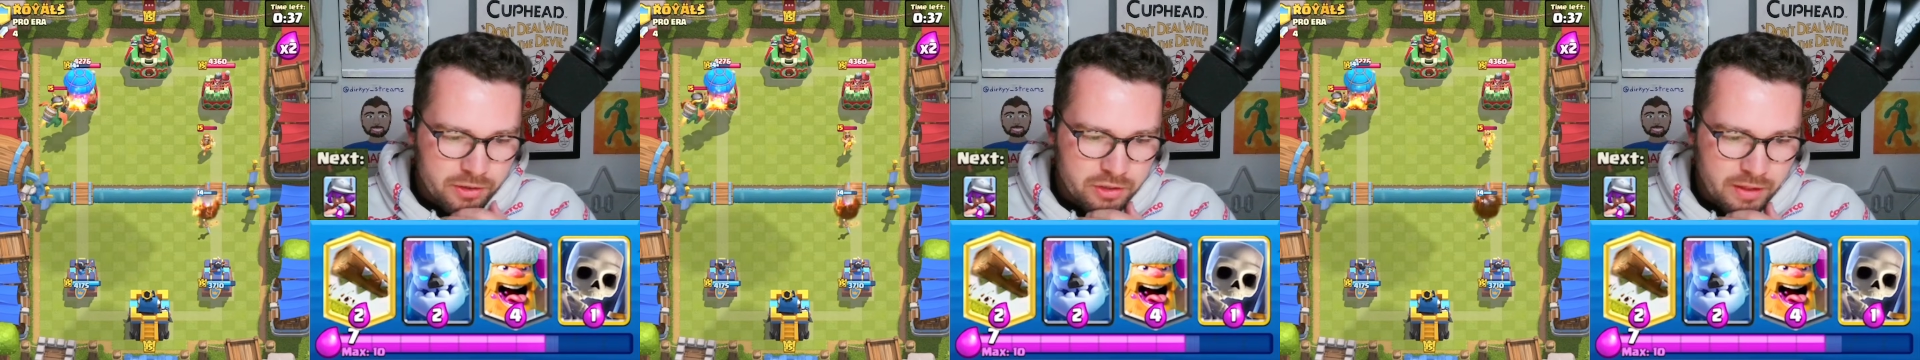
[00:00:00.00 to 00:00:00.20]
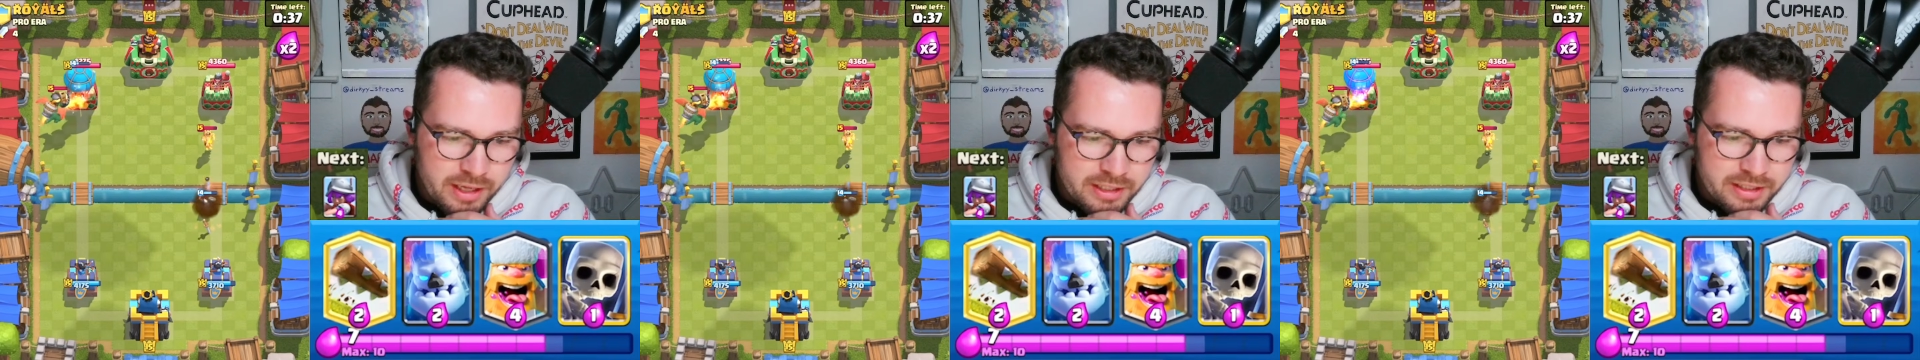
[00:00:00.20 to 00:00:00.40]

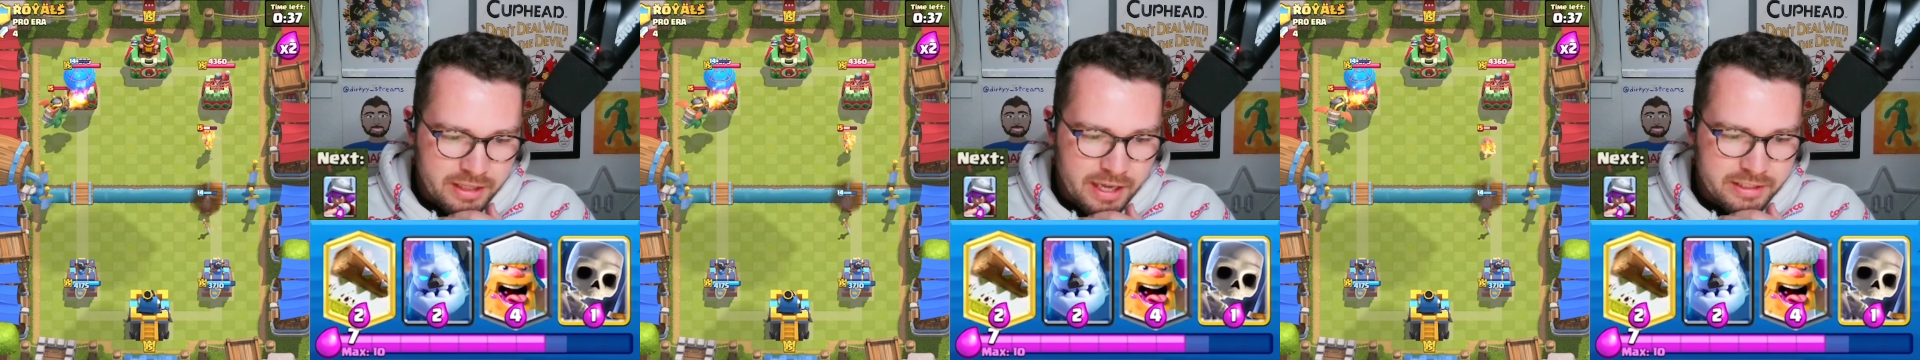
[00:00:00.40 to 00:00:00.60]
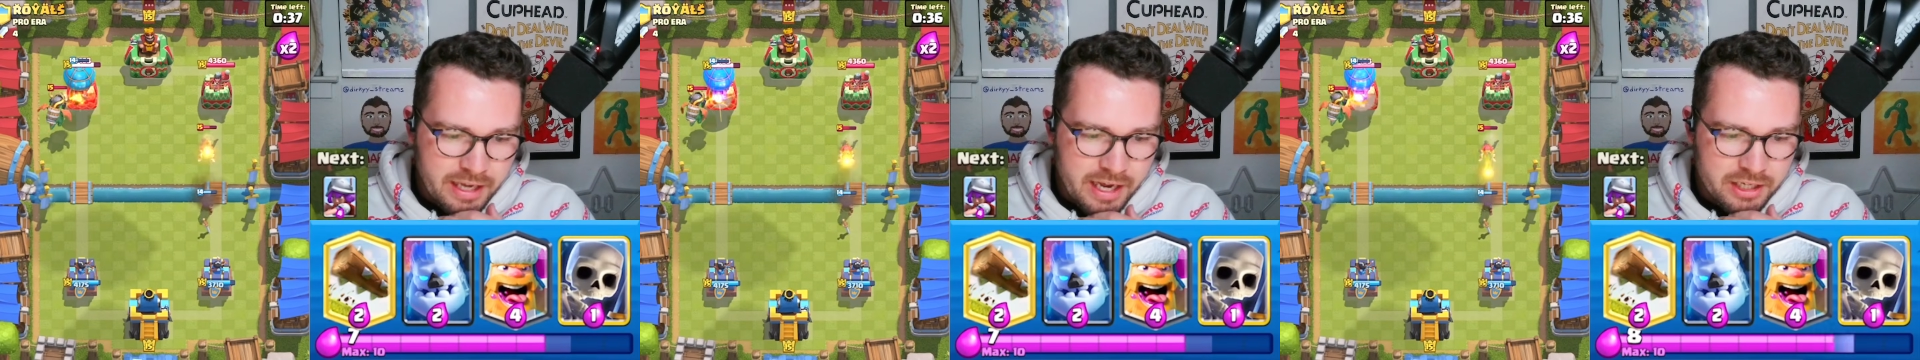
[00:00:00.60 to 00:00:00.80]
So that's
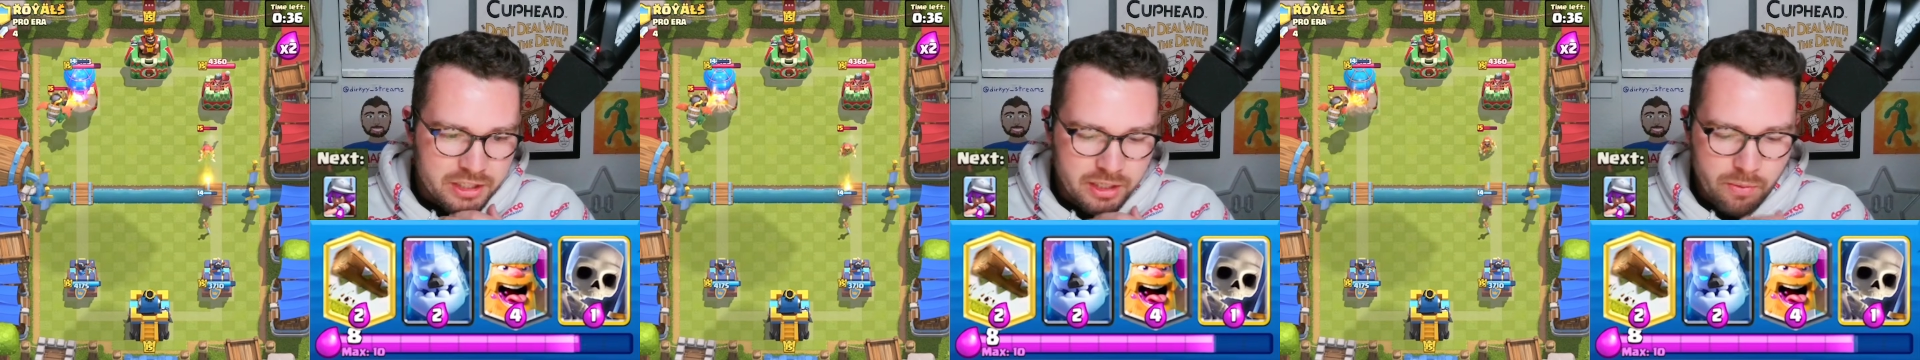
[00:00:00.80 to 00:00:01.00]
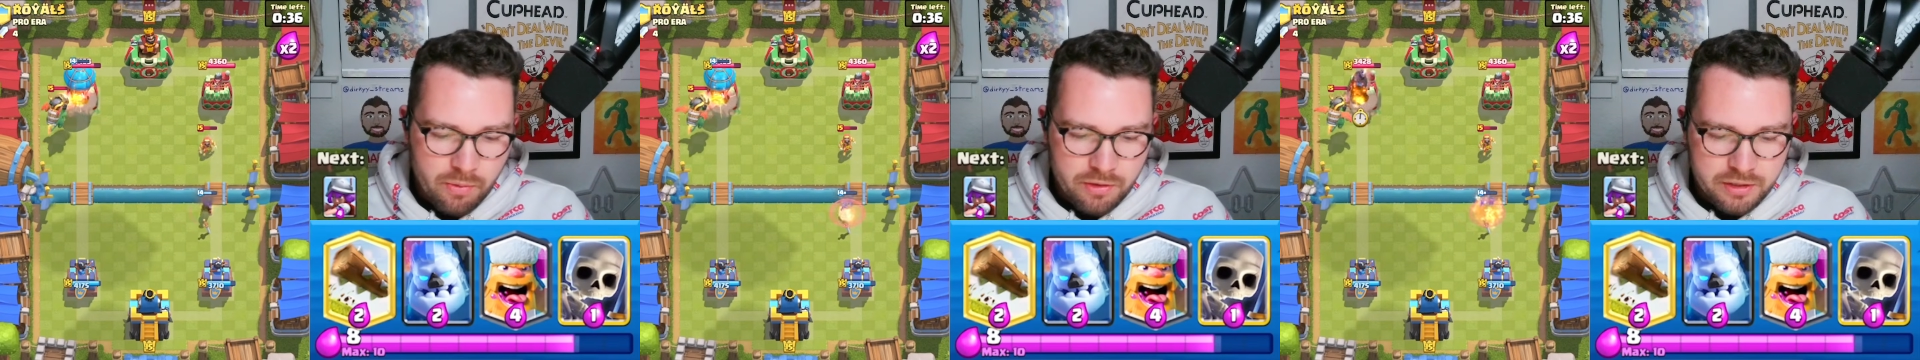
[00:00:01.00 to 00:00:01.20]

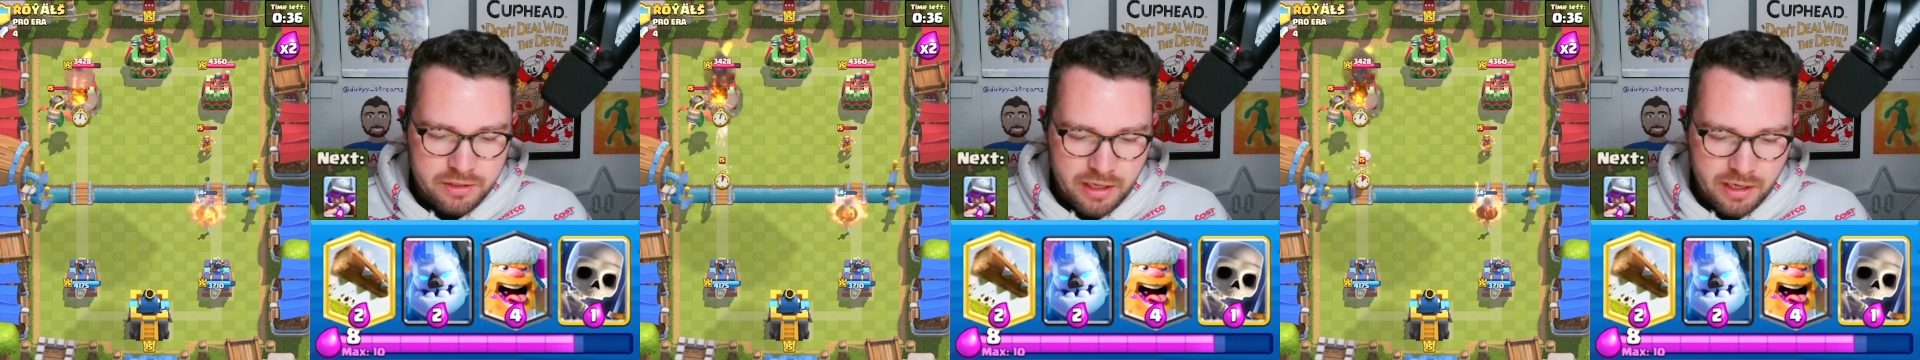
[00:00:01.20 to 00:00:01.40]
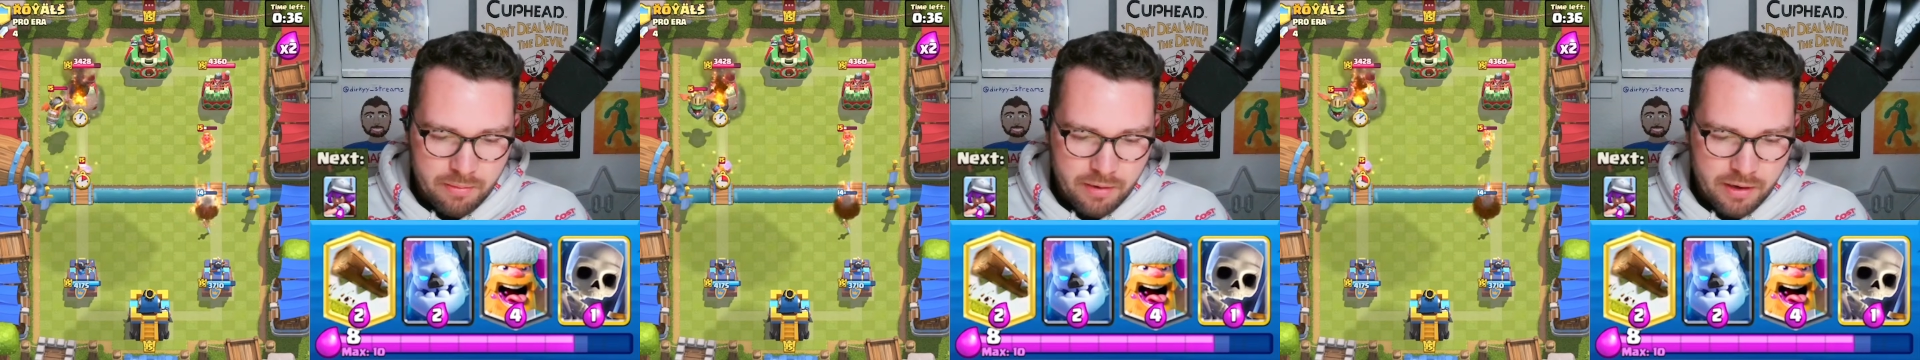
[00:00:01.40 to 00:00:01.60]
actually worth
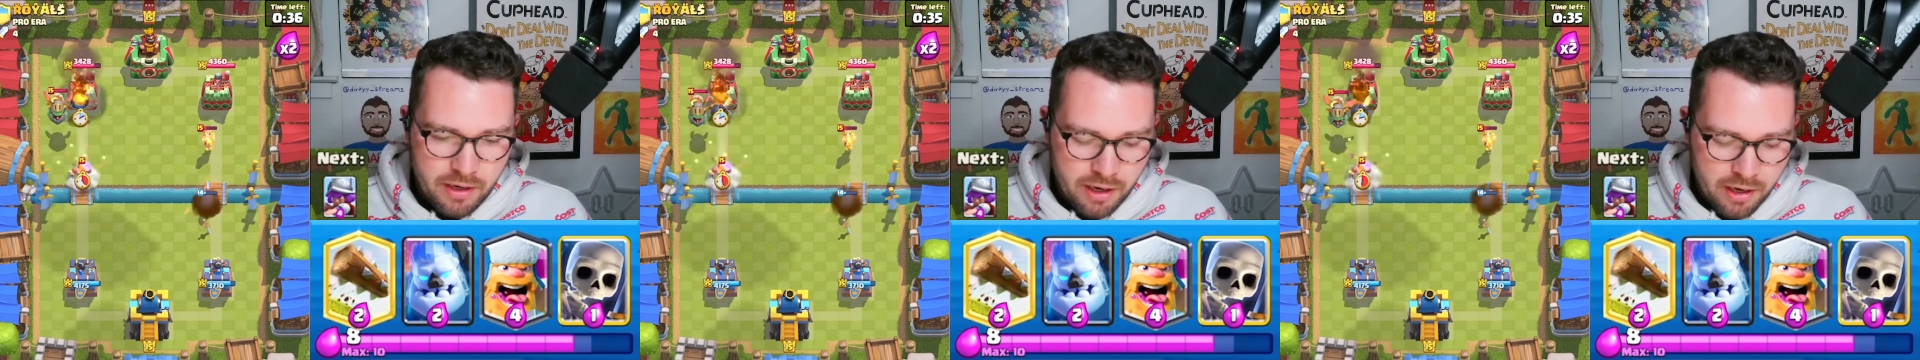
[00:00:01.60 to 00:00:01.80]
celebrating.